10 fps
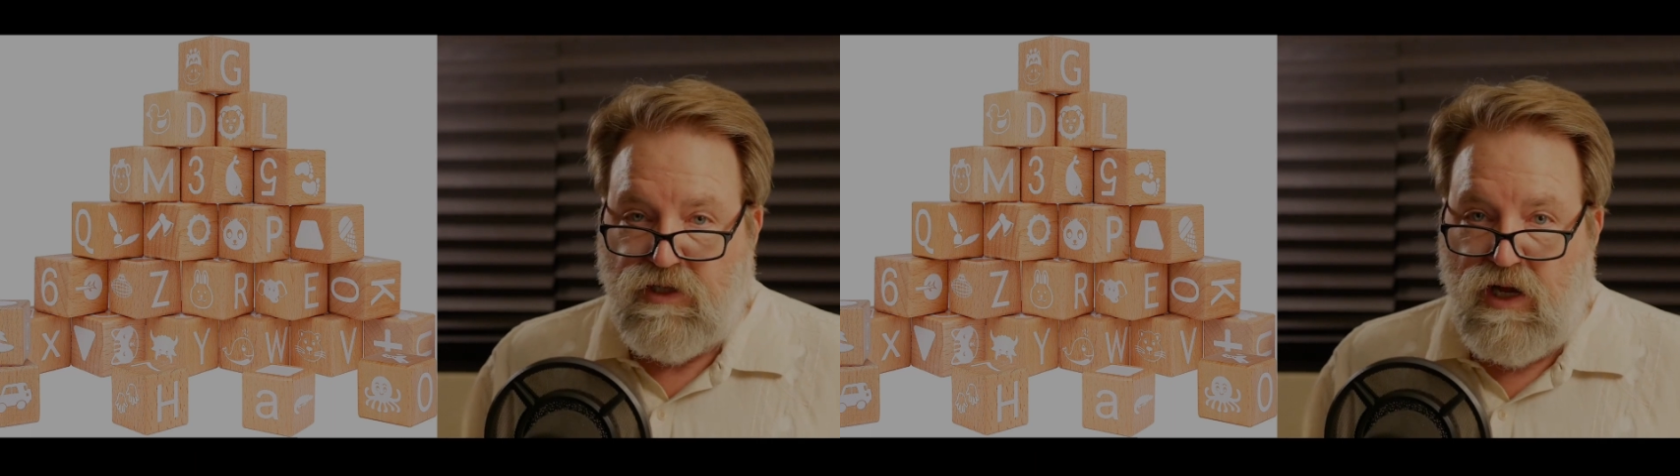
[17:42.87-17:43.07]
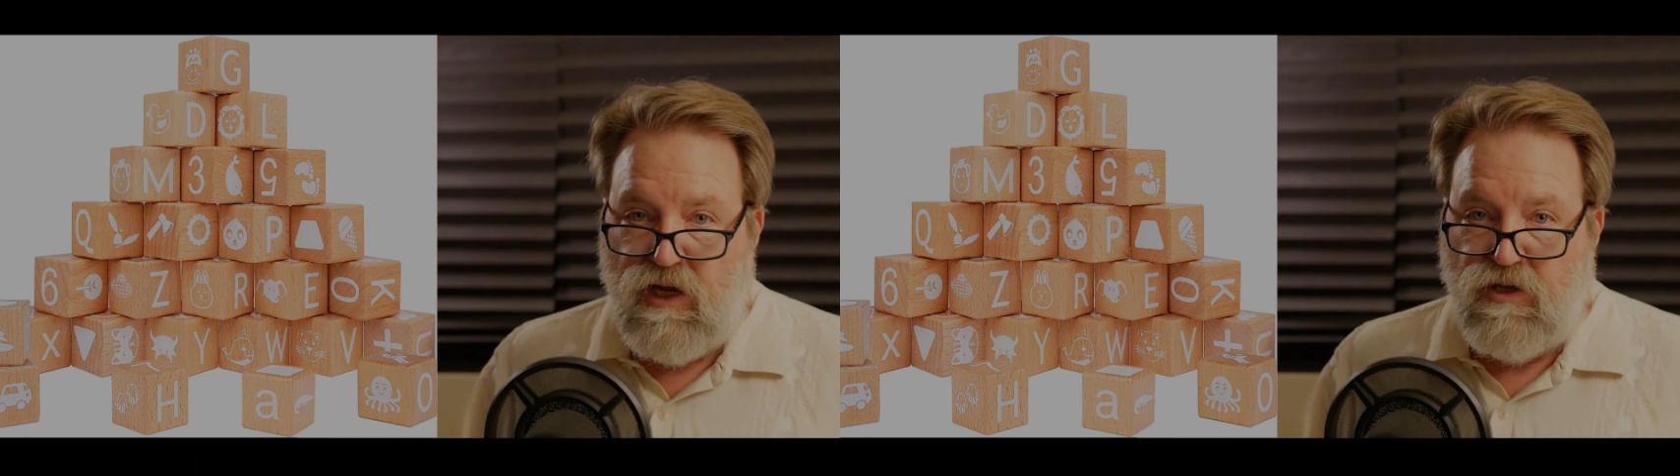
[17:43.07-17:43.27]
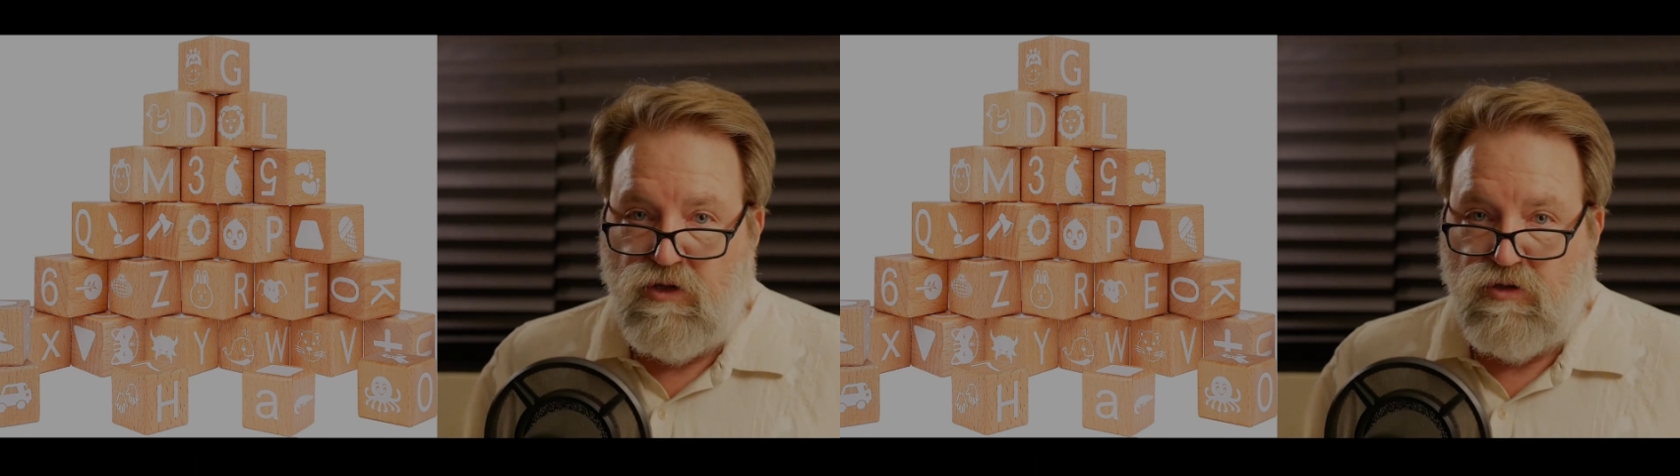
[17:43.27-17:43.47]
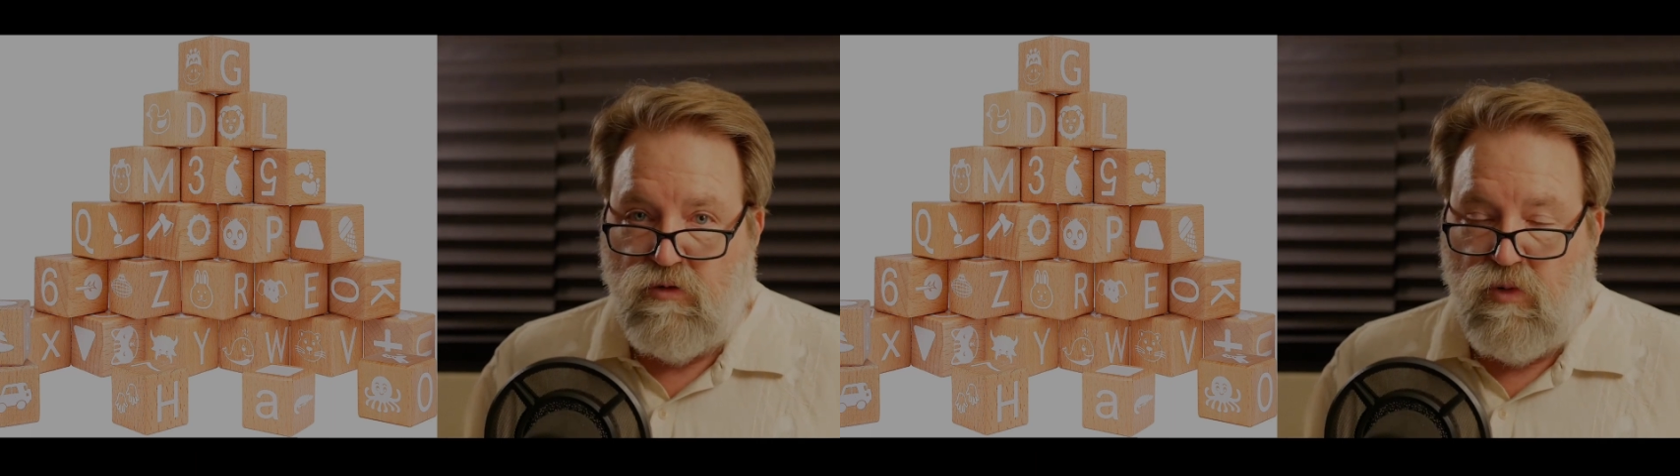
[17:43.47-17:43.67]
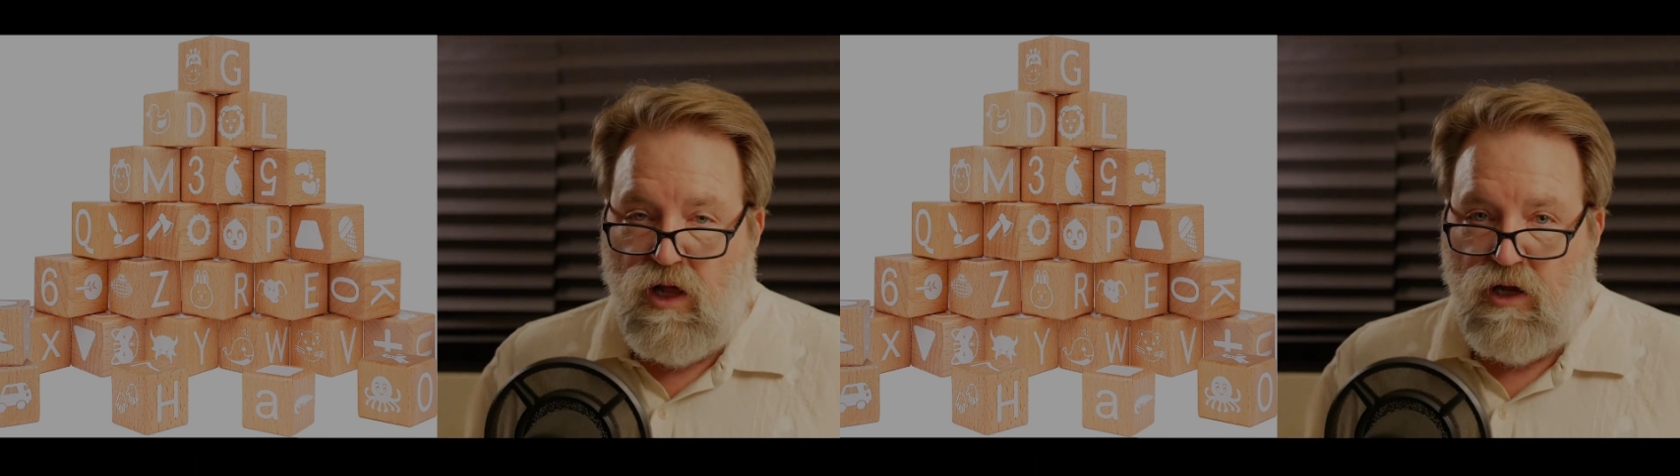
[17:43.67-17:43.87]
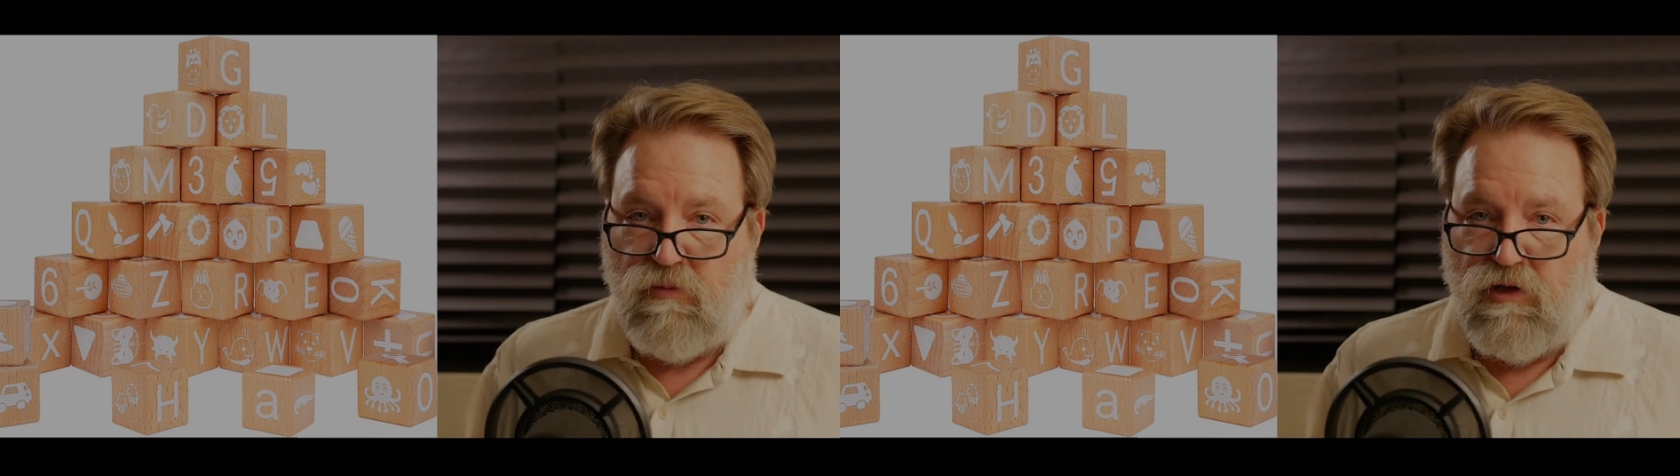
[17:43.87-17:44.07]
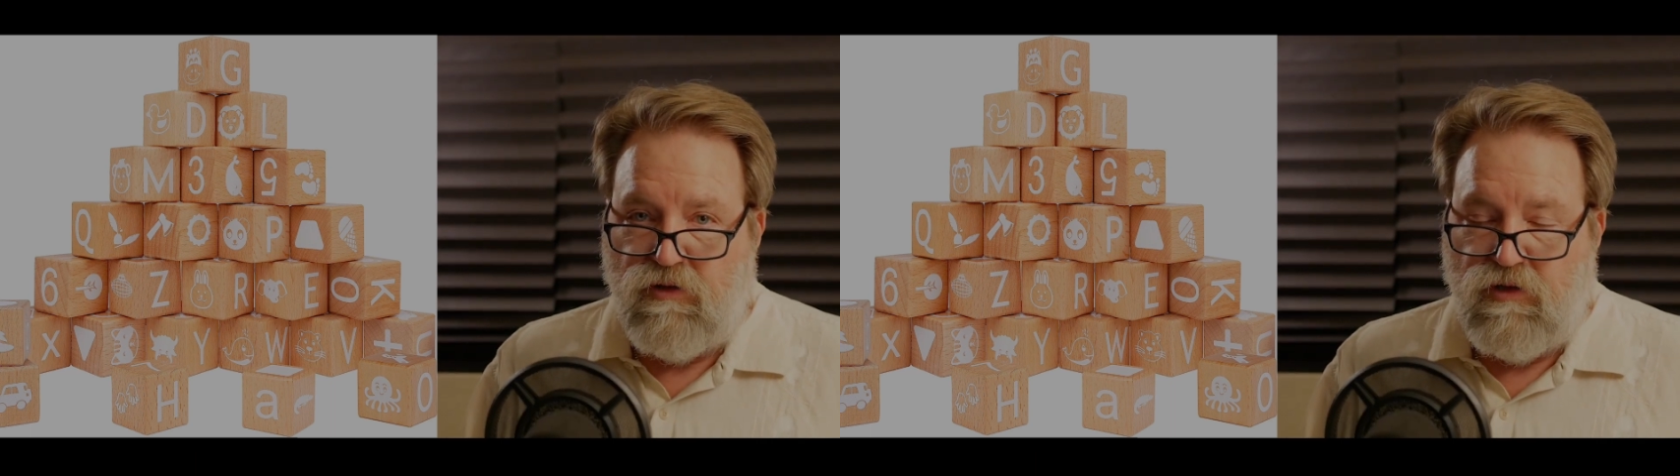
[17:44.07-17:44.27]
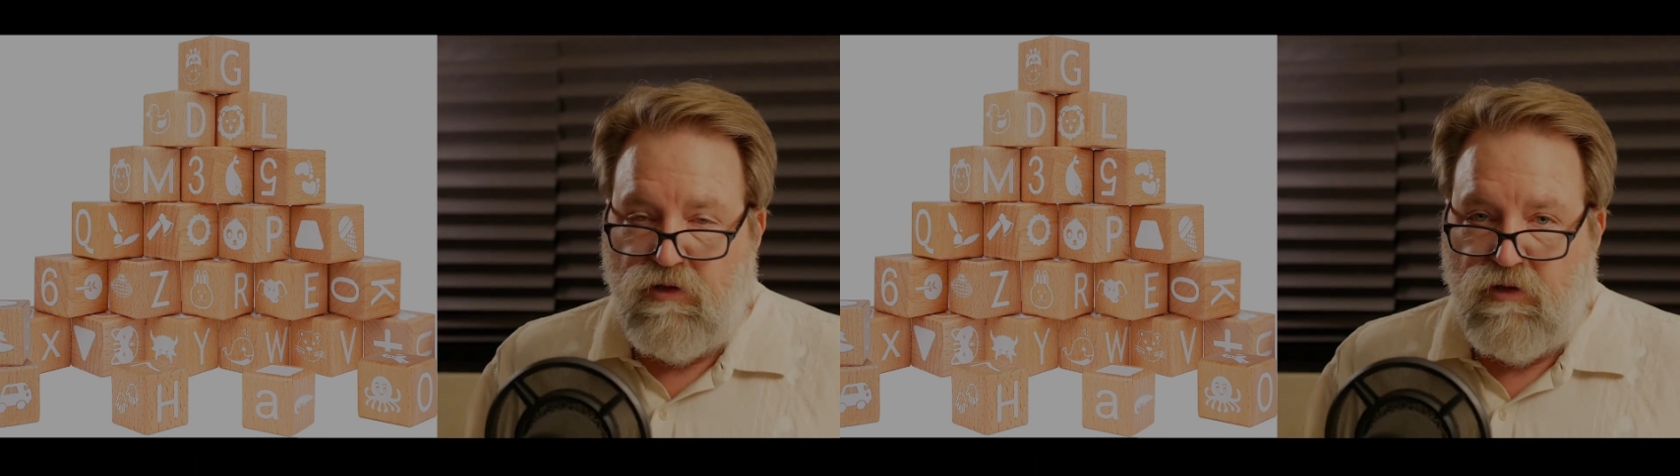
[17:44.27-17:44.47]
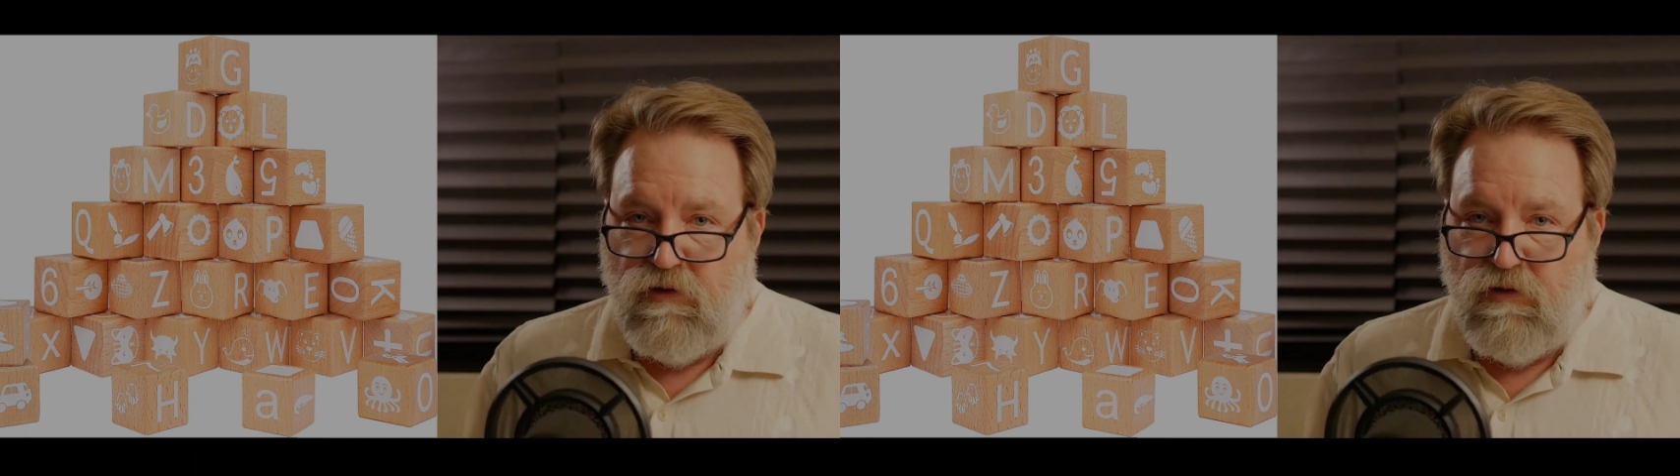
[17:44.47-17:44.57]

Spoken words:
how I use the block method.